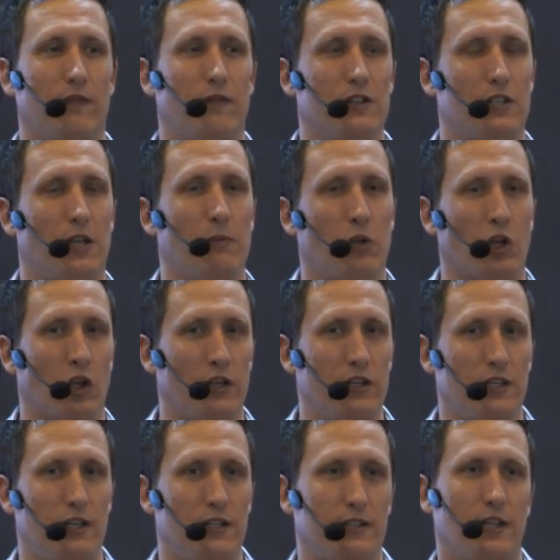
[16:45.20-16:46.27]
different
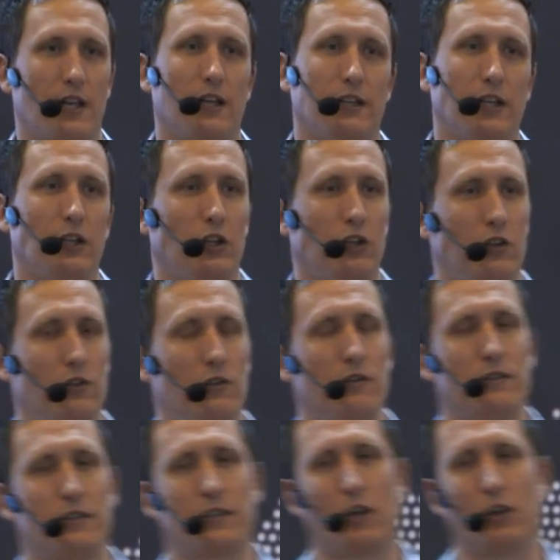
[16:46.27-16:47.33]
terminologies that you
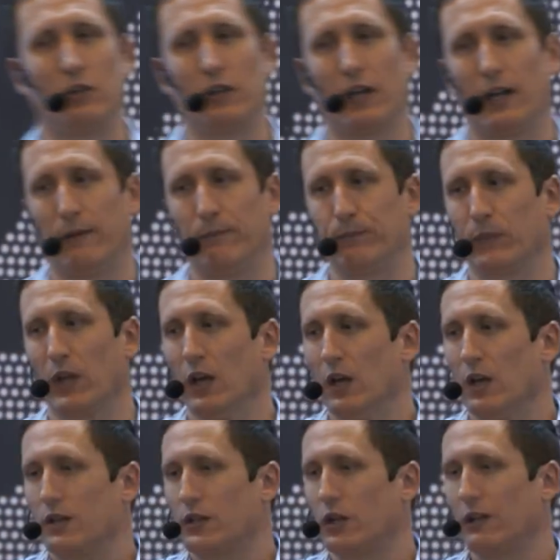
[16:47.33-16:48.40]
use. So,
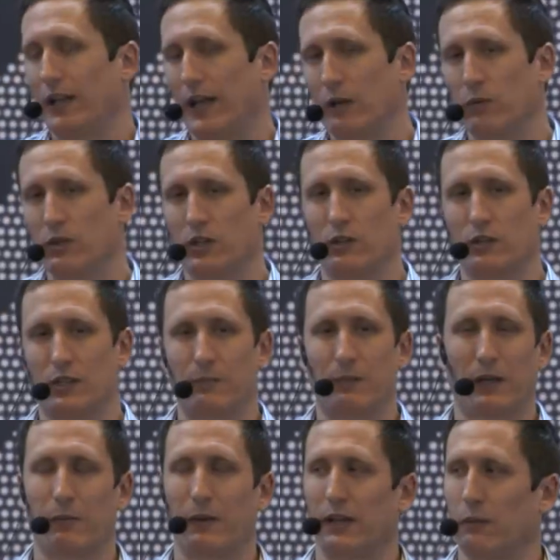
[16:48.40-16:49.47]
so language, I'll just
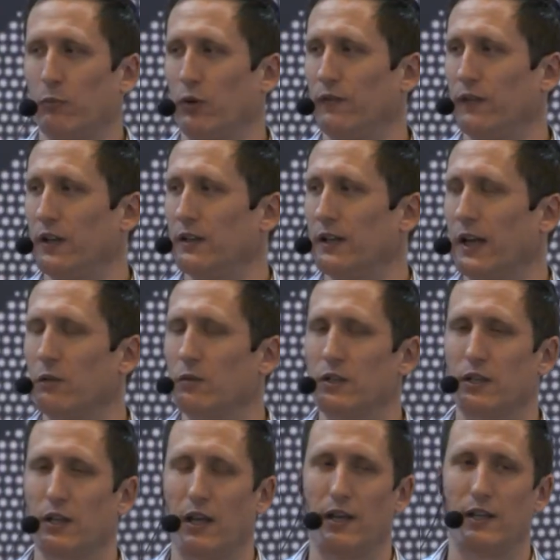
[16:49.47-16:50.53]
speak about that briefly.
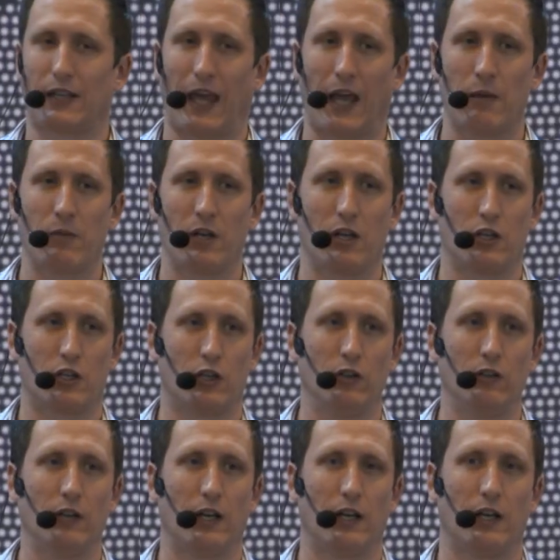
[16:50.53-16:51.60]
Language, it can be an
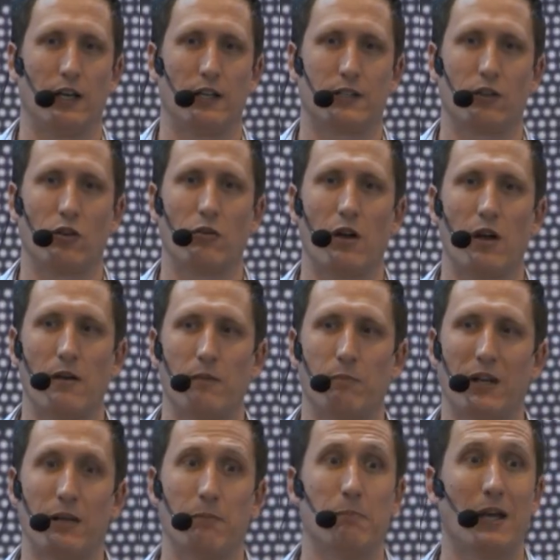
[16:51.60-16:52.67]
issue. It's not
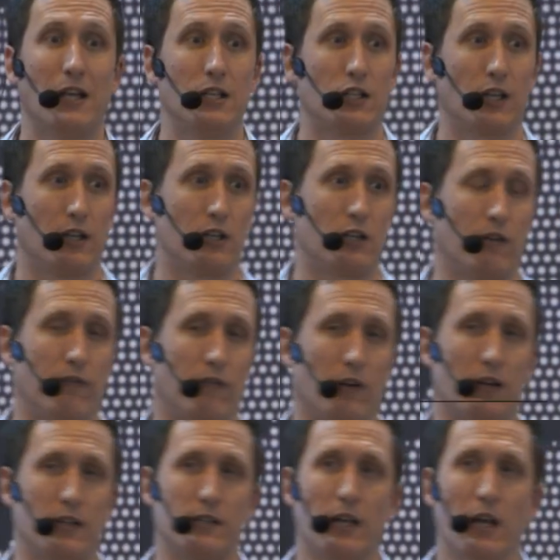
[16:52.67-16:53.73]
been a major issue for
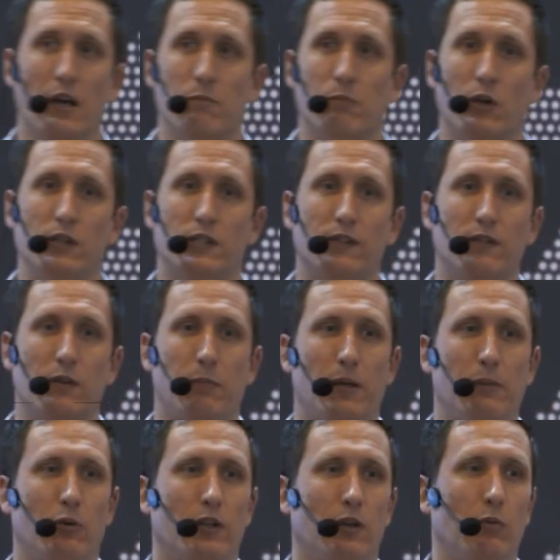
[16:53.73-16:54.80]
us. Most of the
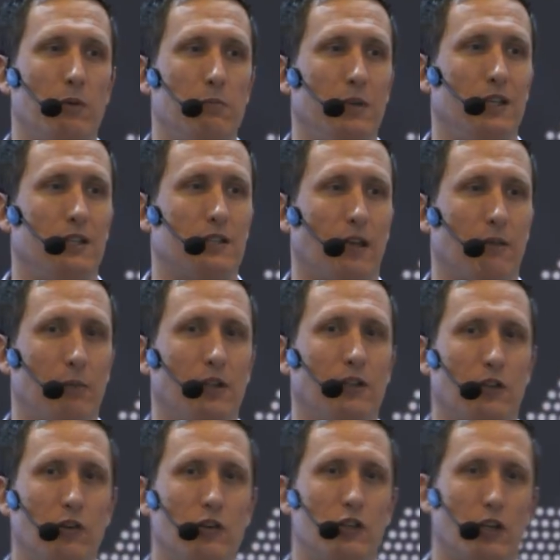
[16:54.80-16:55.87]
people that we meet have been
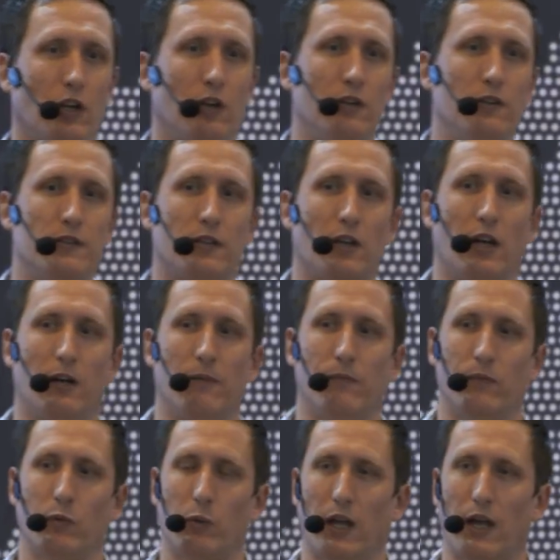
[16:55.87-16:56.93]
through shows.
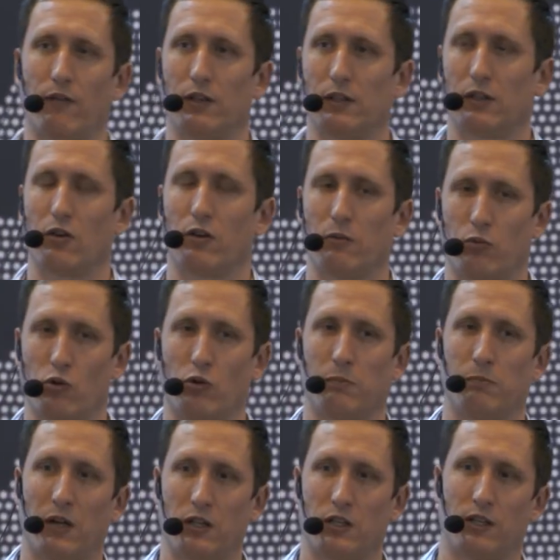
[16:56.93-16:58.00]
We haven't gone abroad
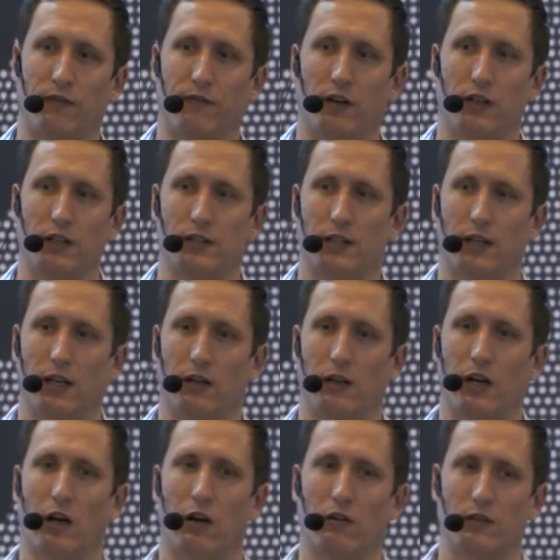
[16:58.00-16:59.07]
much to find
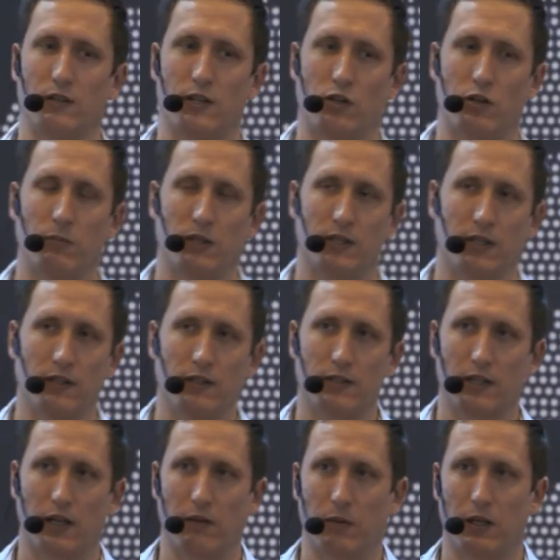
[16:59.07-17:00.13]
our
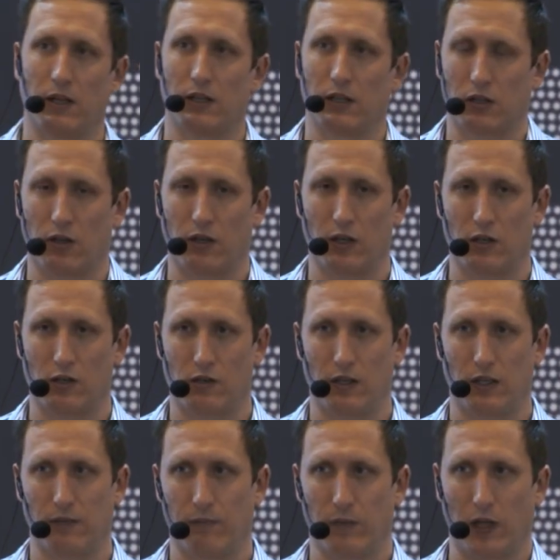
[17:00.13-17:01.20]
distributors. I mean, in the card
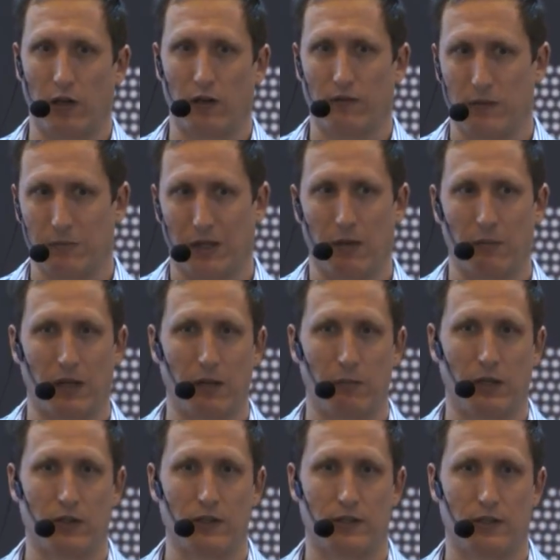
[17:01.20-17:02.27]
industry, a lot of them come here
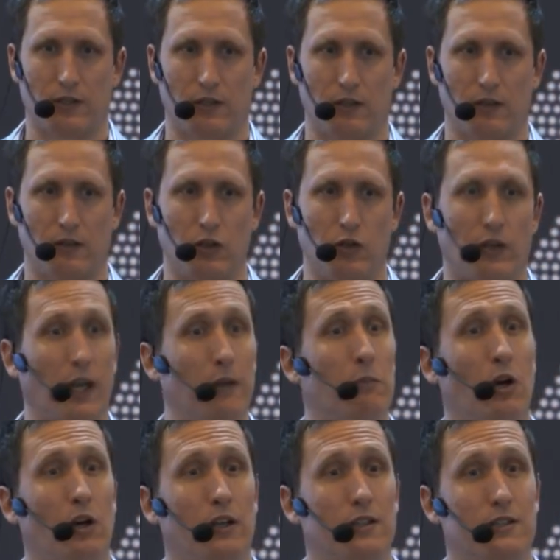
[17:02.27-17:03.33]
because the UK
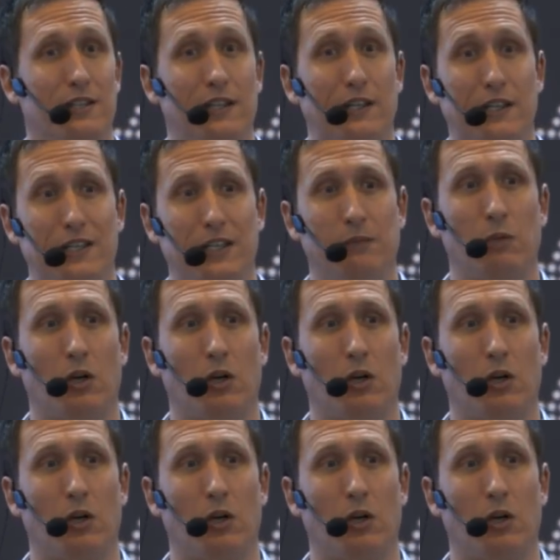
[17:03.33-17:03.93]
market is the leading